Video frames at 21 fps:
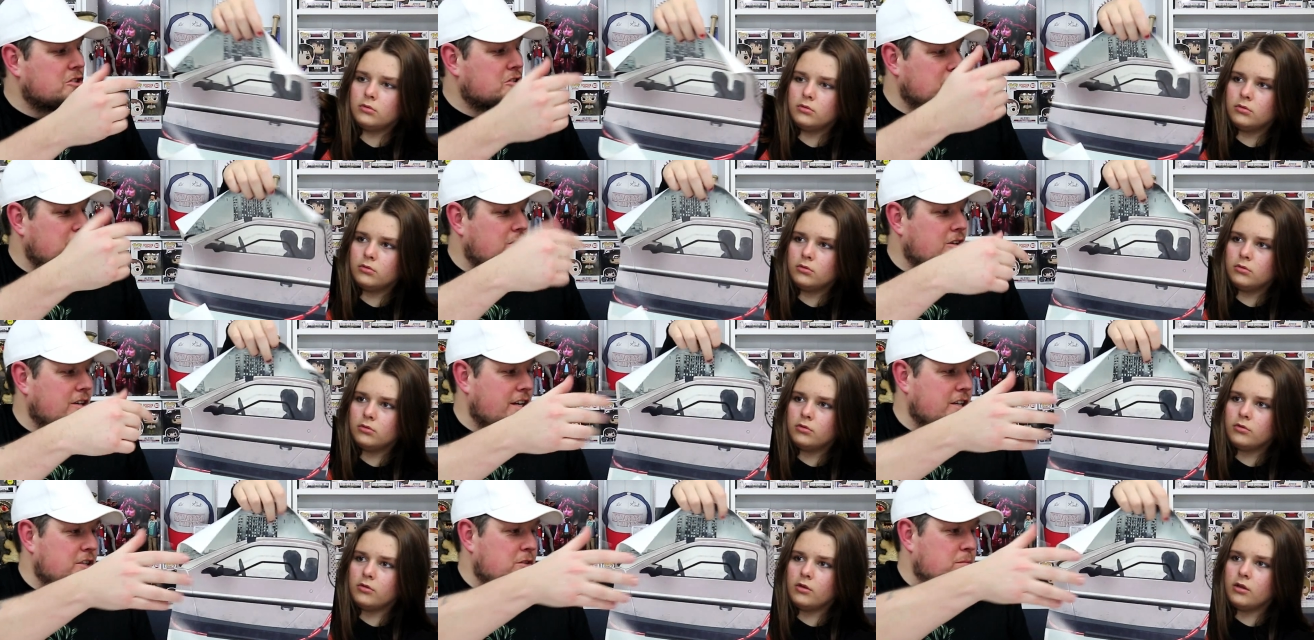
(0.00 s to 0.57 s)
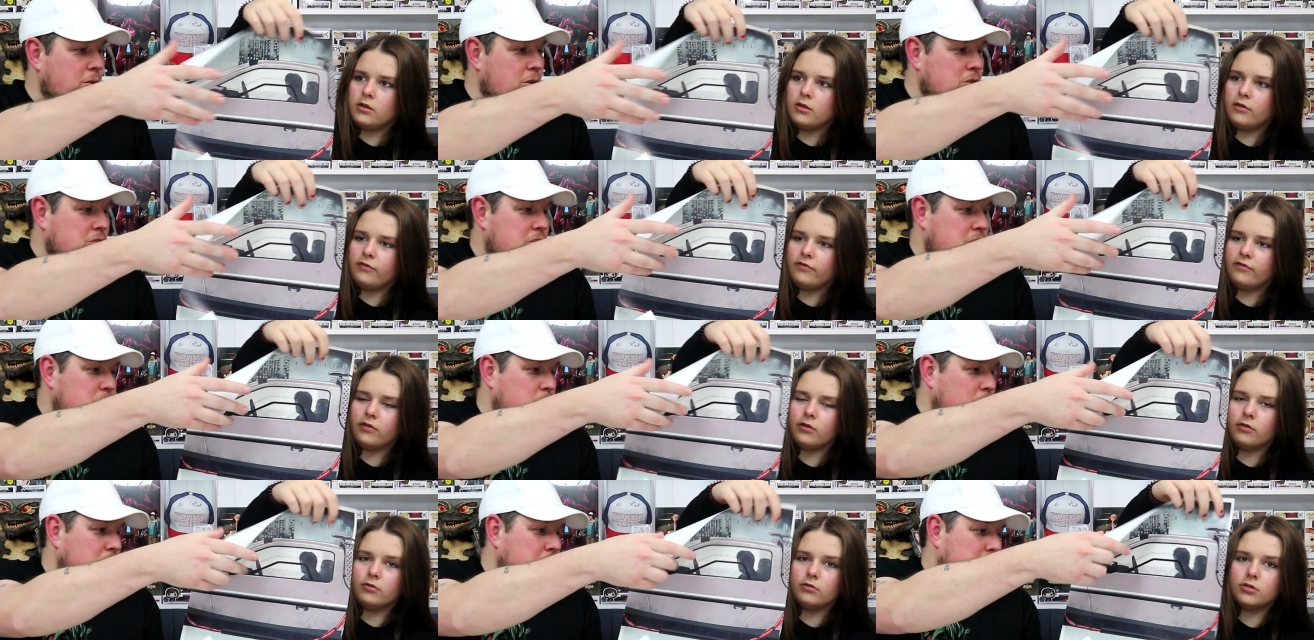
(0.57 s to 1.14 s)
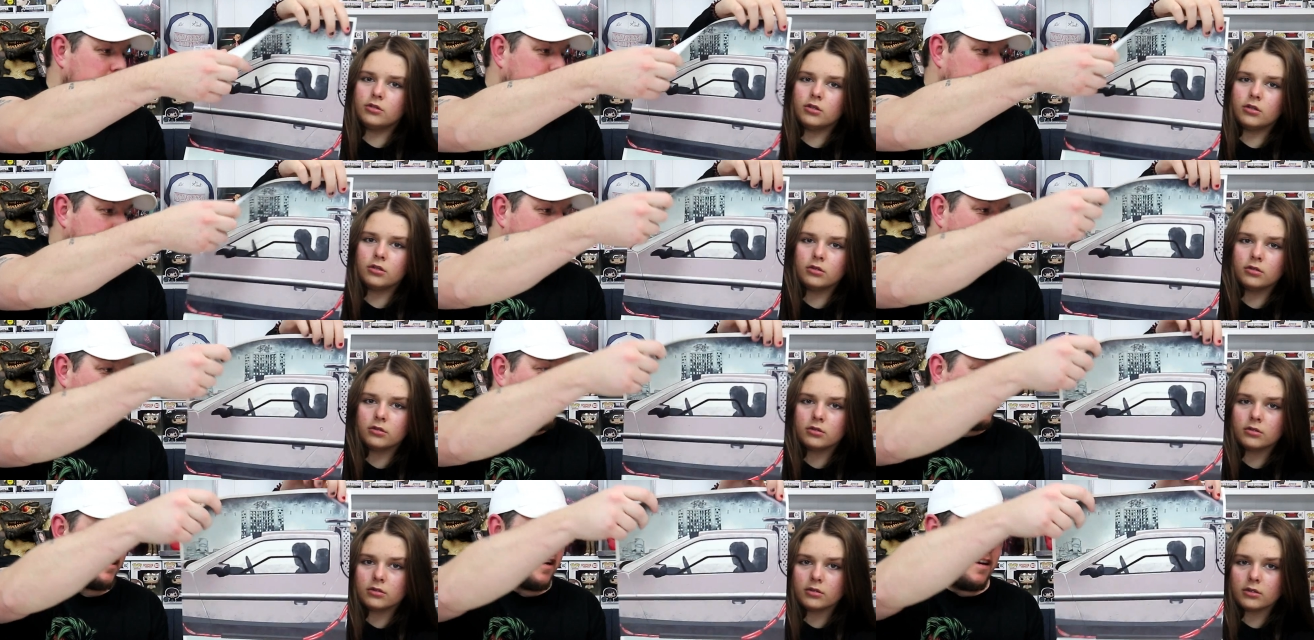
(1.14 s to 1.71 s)
Speaker 1: so each post is one, two, and
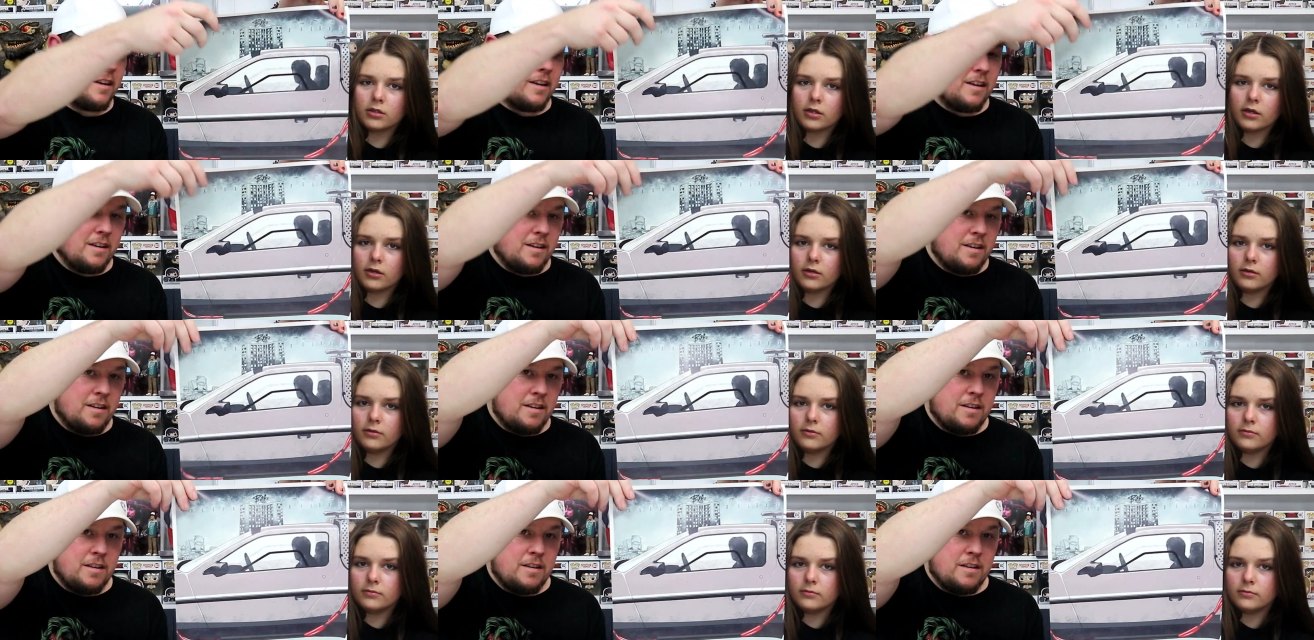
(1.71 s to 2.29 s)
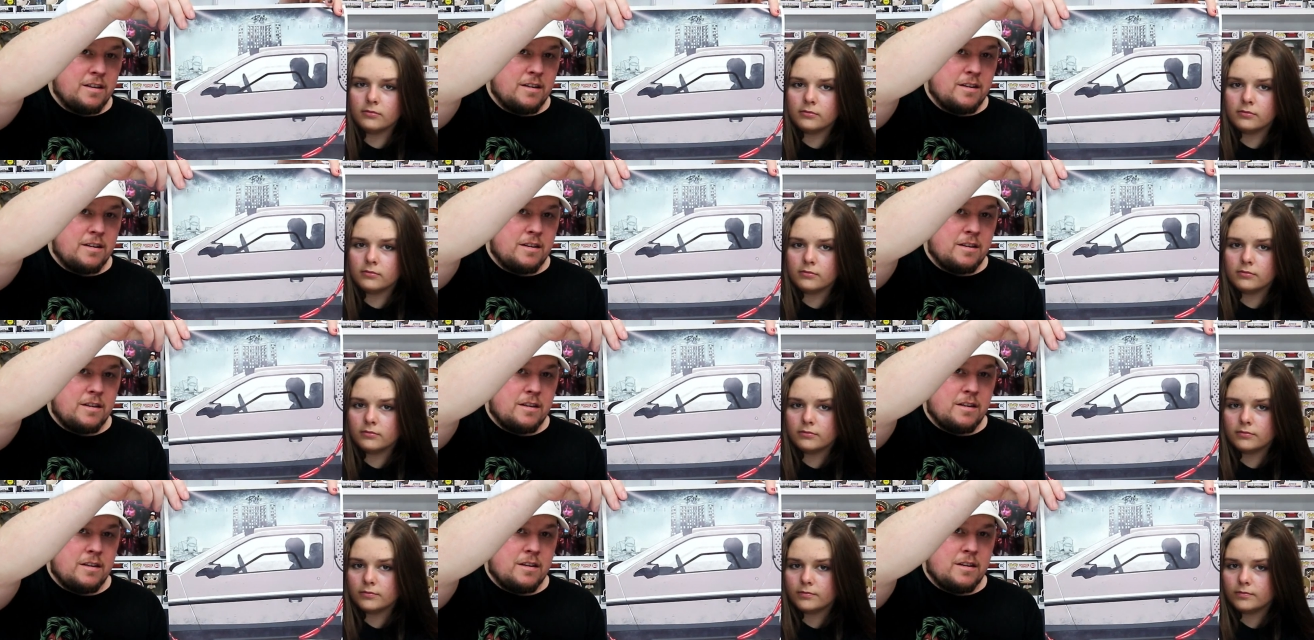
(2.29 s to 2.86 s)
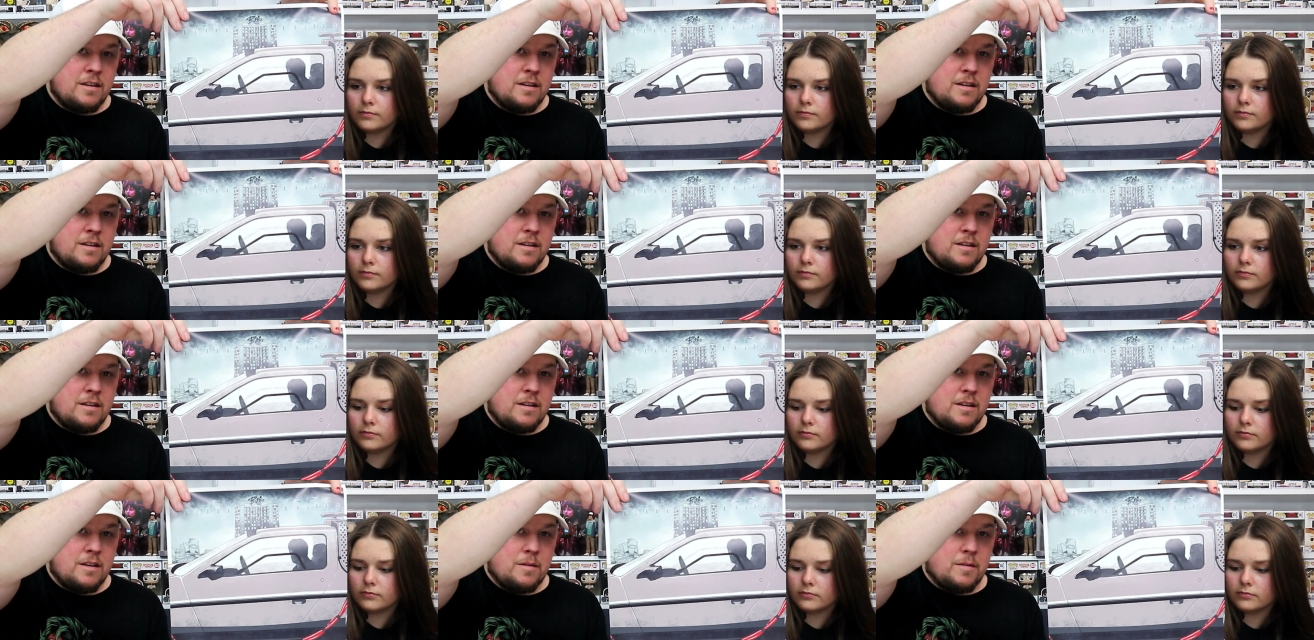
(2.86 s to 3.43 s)
three. Get ya?
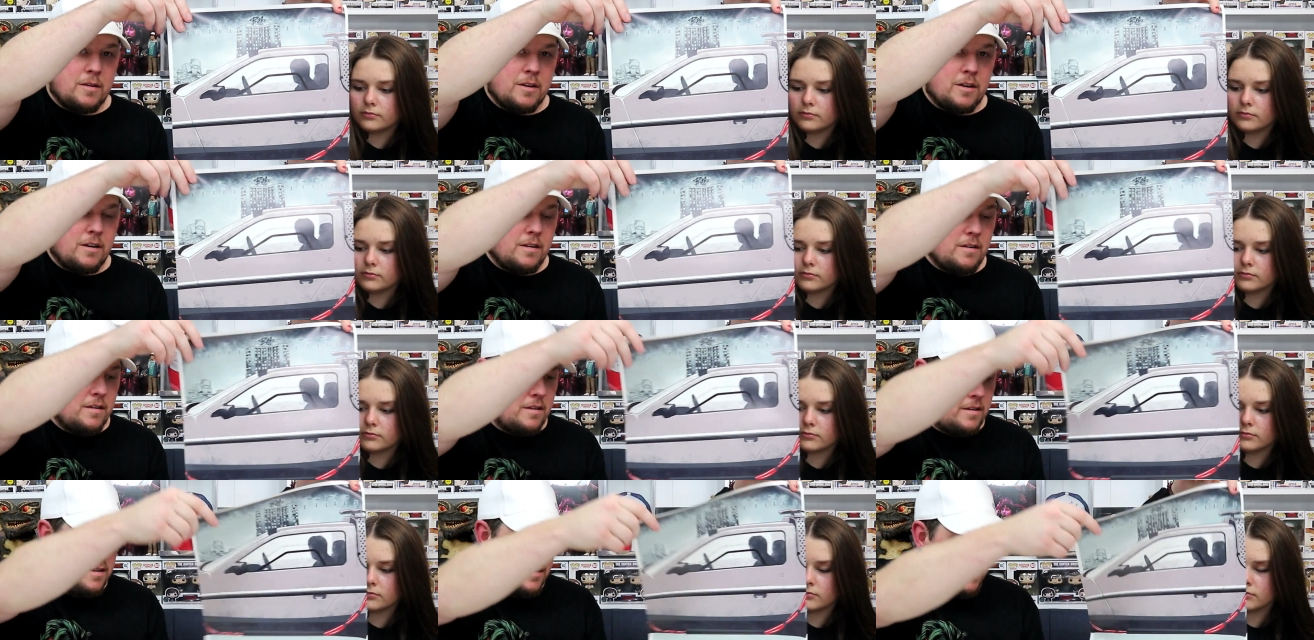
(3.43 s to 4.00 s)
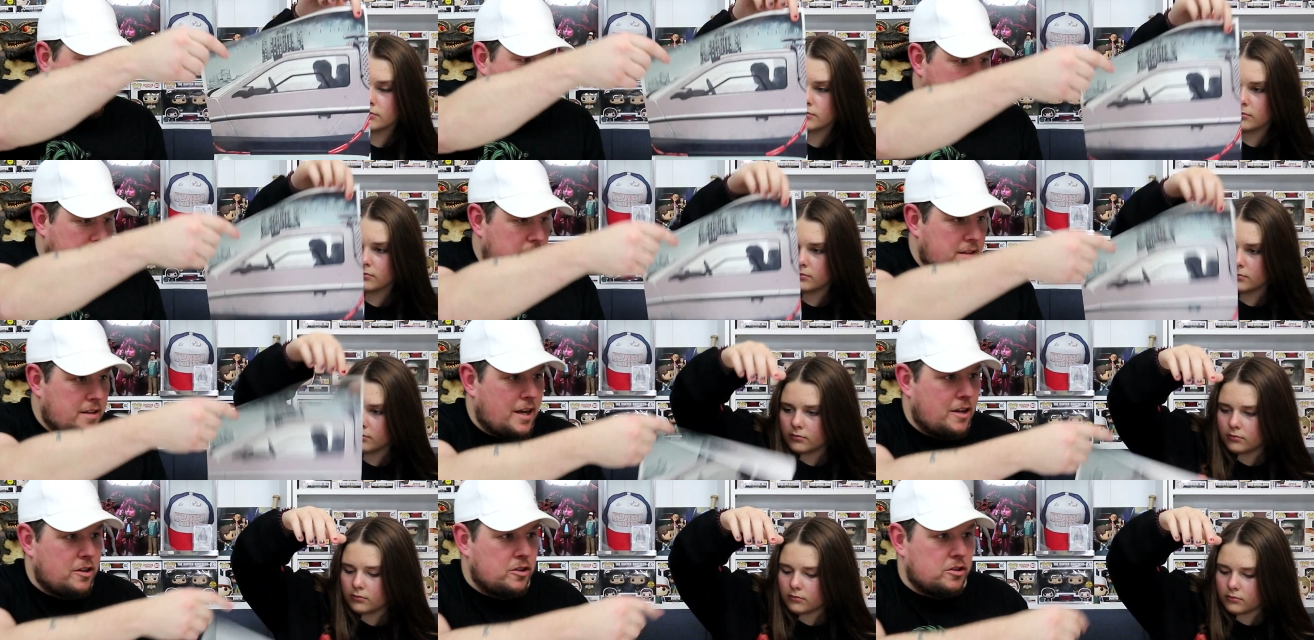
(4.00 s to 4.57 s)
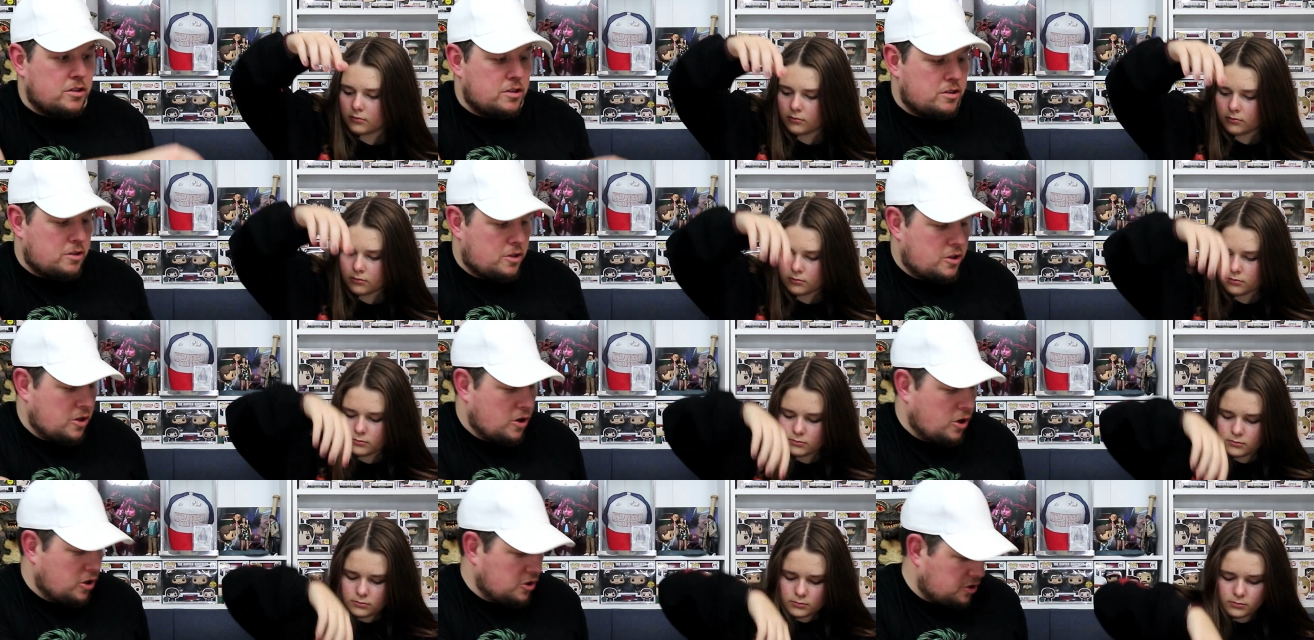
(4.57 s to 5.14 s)
There we go. And that'll
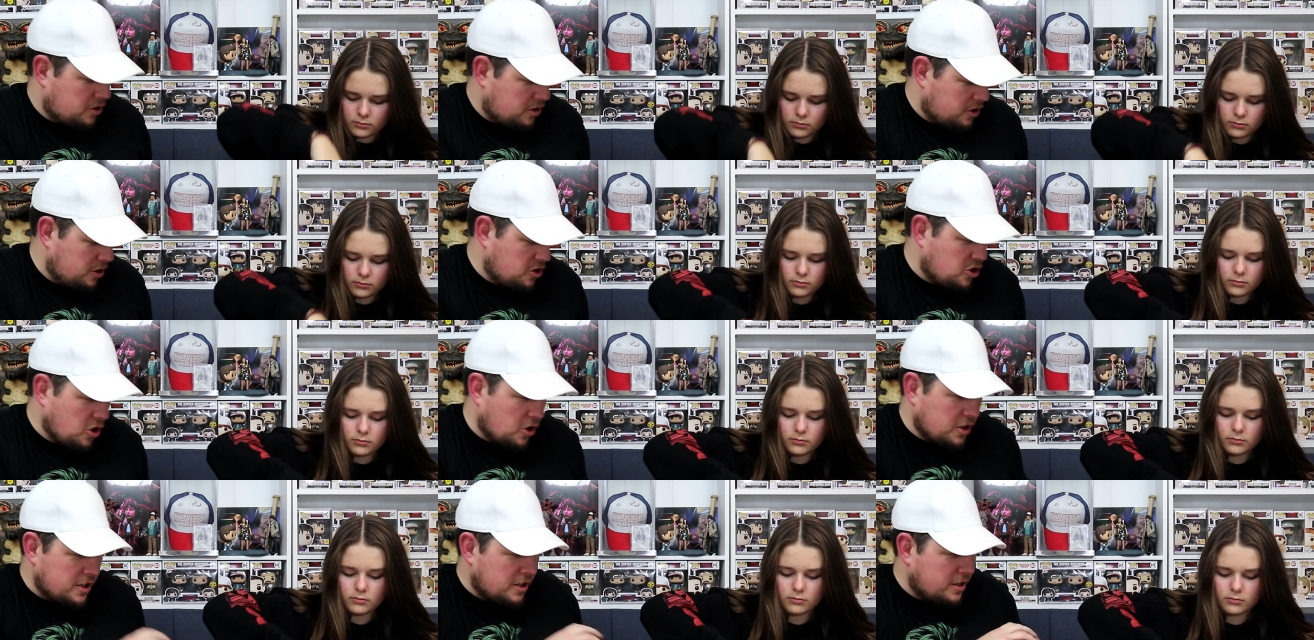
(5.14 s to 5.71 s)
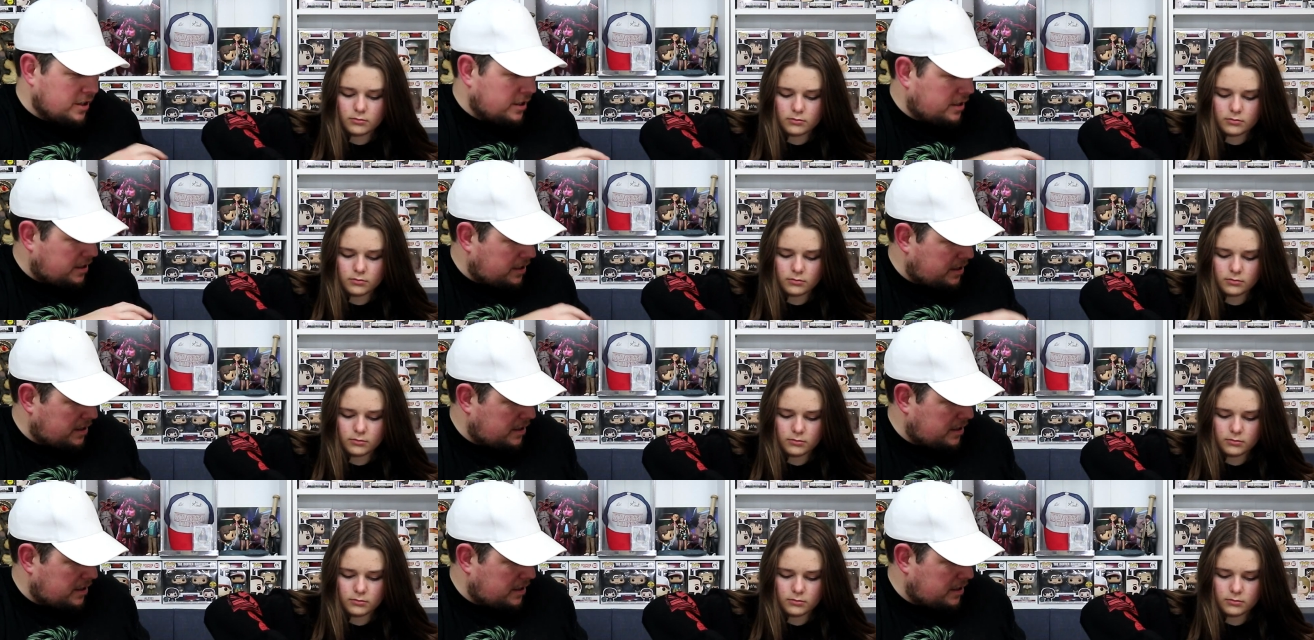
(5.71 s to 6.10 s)
the old the joining.